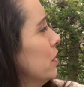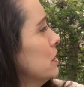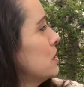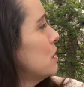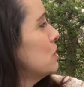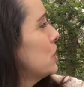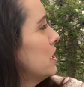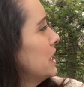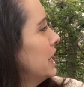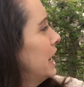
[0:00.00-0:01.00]
So Jean
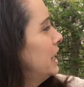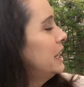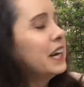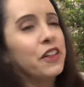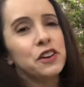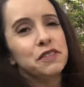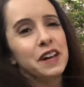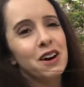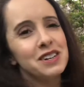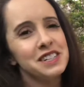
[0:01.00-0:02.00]
and Katie gathered
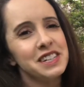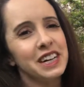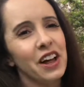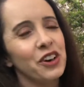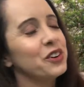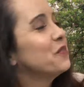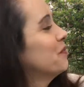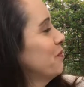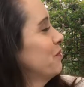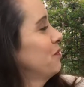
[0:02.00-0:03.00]
flowers together.
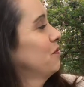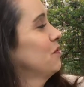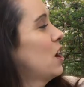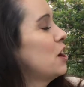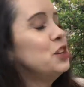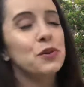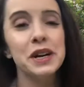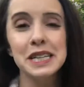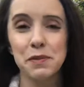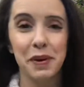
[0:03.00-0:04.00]
"Are you
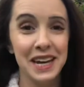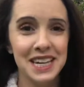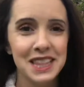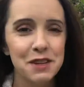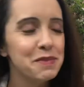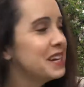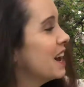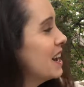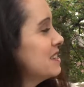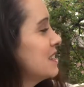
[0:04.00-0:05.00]
going to paint them?" he
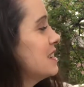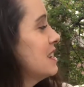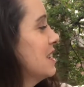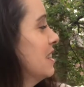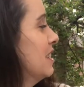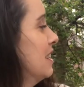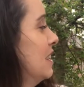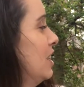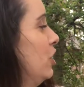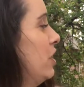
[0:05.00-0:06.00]
asked.
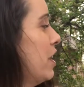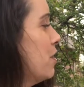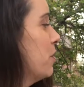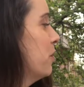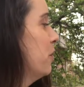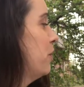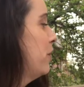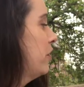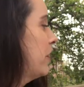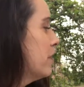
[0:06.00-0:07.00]
"No,
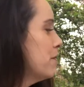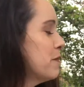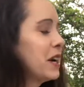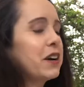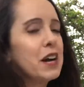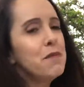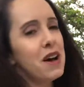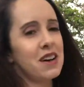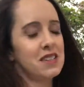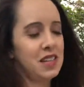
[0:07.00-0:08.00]
they're for my
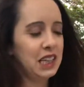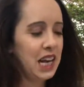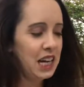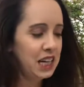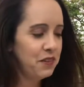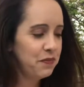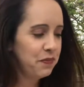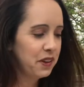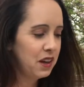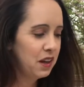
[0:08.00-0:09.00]
grandma," said Katie.
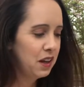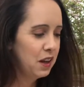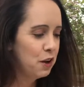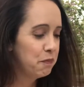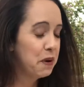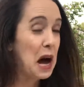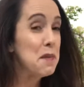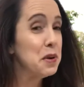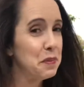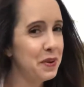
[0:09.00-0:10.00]

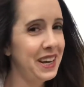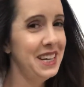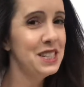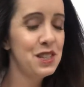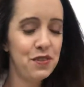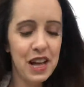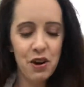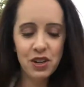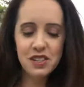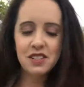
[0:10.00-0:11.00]
"Papa paints
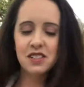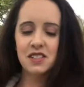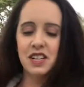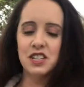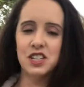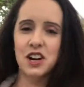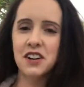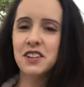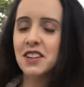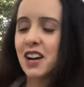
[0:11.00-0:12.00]
flowers," said
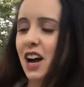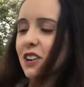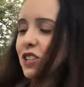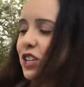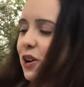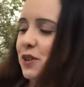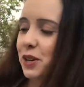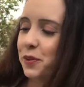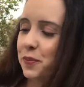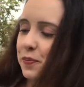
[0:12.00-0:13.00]
Jean. "I'll show you."